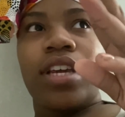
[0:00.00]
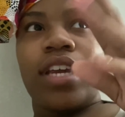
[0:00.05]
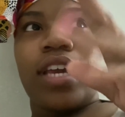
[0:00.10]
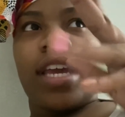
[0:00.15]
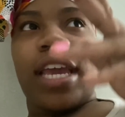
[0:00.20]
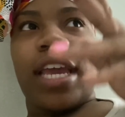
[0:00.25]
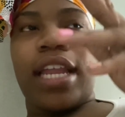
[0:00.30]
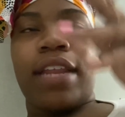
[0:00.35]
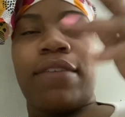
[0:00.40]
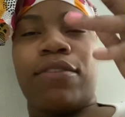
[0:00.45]

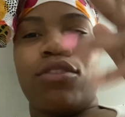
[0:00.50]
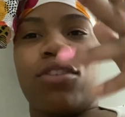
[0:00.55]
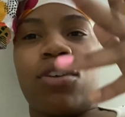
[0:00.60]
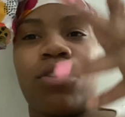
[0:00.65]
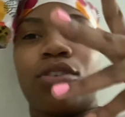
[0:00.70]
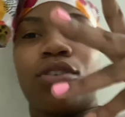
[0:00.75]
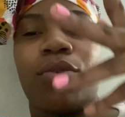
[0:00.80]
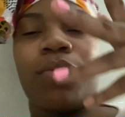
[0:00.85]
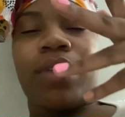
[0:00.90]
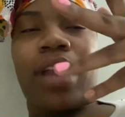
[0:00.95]
And if you don't
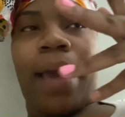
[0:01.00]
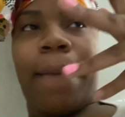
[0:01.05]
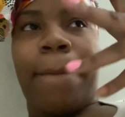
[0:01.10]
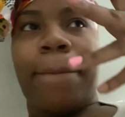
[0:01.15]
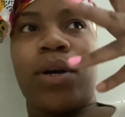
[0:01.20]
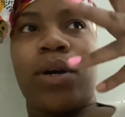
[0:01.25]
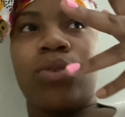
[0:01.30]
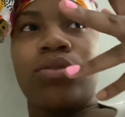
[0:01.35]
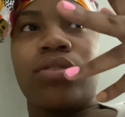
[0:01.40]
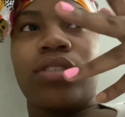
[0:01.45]
know when I
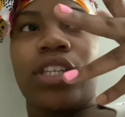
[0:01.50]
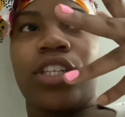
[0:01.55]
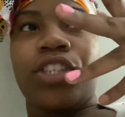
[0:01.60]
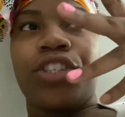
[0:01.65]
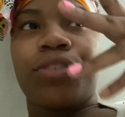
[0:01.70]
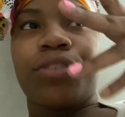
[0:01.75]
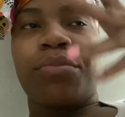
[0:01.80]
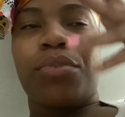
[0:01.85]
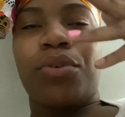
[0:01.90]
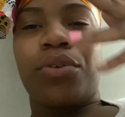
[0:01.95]
post, then
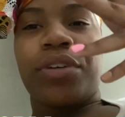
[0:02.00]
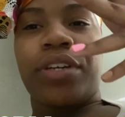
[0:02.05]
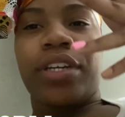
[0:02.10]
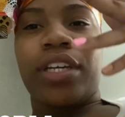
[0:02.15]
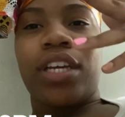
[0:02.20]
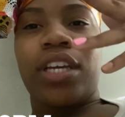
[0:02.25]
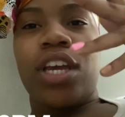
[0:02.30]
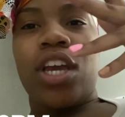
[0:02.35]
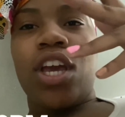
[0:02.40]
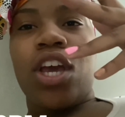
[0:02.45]
you're
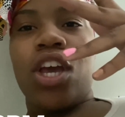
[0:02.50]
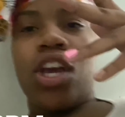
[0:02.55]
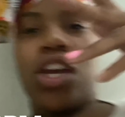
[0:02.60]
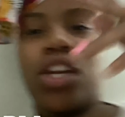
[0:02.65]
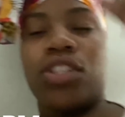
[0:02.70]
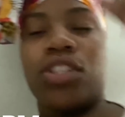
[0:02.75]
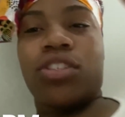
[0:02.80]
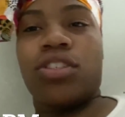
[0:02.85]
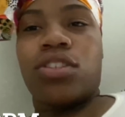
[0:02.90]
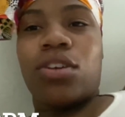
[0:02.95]
boring.
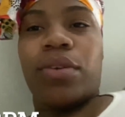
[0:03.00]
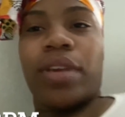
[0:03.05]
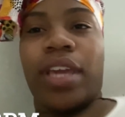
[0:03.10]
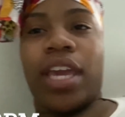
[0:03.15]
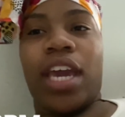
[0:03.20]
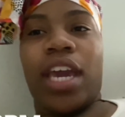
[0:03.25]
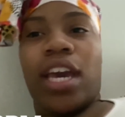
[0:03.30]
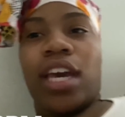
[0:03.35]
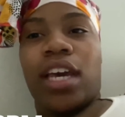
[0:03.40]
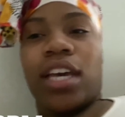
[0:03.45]
So
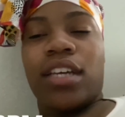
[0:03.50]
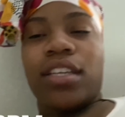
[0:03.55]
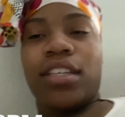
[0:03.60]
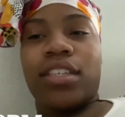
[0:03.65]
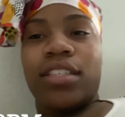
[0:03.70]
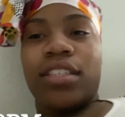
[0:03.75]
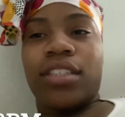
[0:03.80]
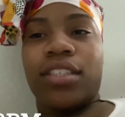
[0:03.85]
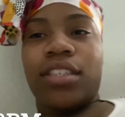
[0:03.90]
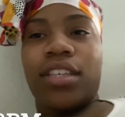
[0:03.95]
yeah,
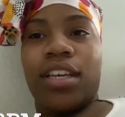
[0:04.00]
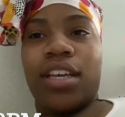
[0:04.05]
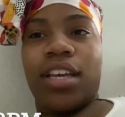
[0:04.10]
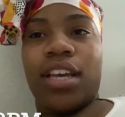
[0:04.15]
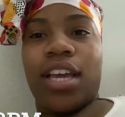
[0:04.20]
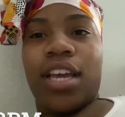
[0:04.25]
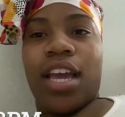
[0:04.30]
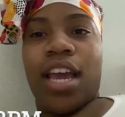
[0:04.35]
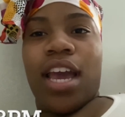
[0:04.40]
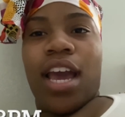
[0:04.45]

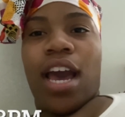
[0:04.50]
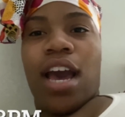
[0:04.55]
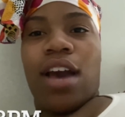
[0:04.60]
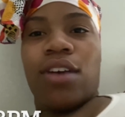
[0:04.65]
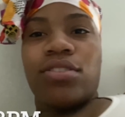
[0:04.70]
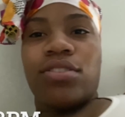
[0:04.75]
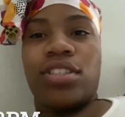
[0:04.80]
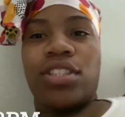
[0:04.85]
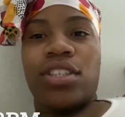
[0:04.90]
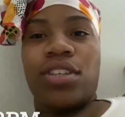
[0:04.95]
I'll
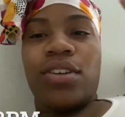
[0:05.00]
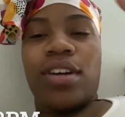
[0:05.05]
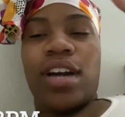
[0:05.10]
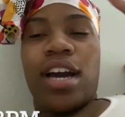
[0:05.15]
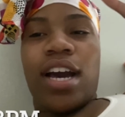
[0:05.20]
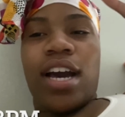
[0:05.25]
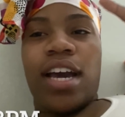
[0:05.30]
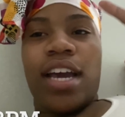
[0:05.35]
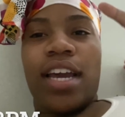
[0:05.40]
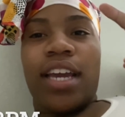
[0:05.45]
see you
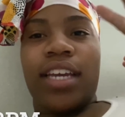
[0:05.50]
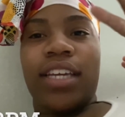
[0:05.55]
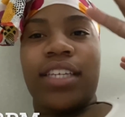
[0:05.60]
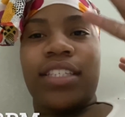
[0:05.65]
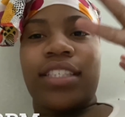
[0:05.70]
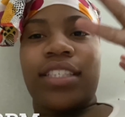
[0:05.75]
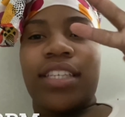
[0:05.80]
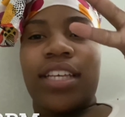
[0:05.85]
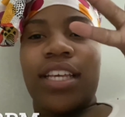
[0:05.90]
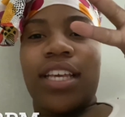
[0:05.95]

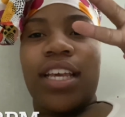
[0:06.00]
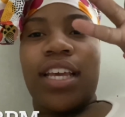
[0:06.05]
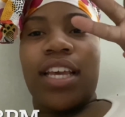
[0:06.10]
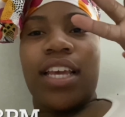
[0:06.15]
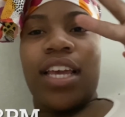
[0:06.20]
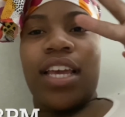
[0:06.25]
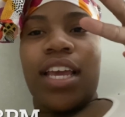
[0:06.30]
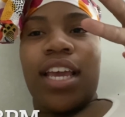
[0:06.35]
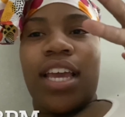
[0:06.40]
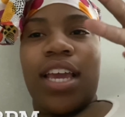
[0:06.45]
guys
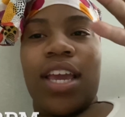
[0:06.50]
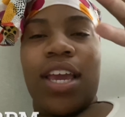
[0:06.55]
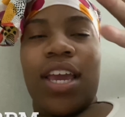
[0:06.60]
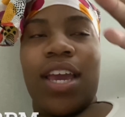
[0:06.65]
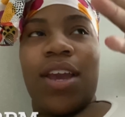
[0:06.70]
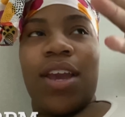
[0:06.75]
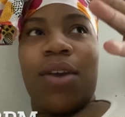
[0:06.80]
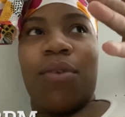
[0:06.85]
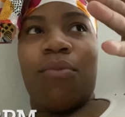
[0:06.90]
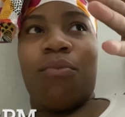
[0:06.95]

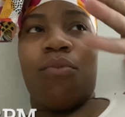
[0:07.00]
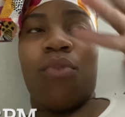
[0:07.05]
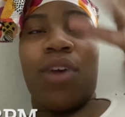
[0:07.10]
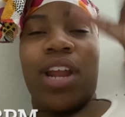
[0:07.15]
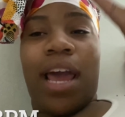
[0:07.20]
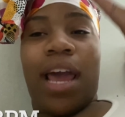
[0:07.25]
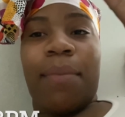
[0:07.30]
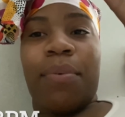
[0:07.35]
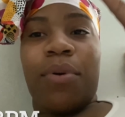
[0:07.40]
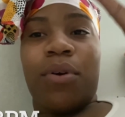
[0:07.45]
when
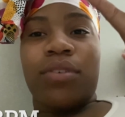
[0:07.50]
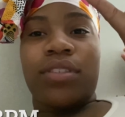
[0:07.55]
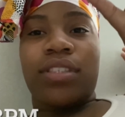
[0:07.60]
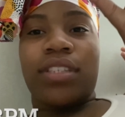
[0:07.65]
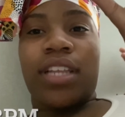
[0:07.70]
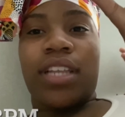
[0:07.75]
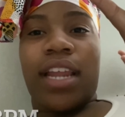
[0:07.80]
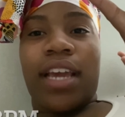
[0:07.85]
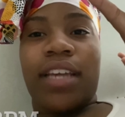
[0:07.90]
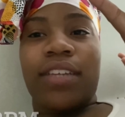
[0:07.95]
I post
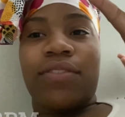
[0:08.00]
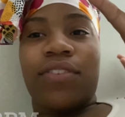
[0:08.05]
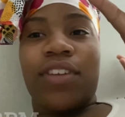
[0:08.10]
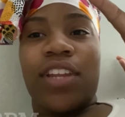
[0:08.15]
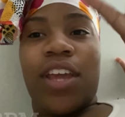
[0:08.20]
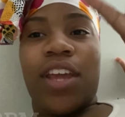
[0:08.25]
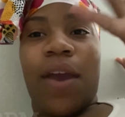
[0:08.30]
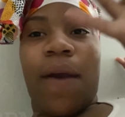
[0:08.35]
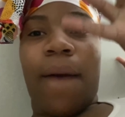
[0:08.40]
the next video.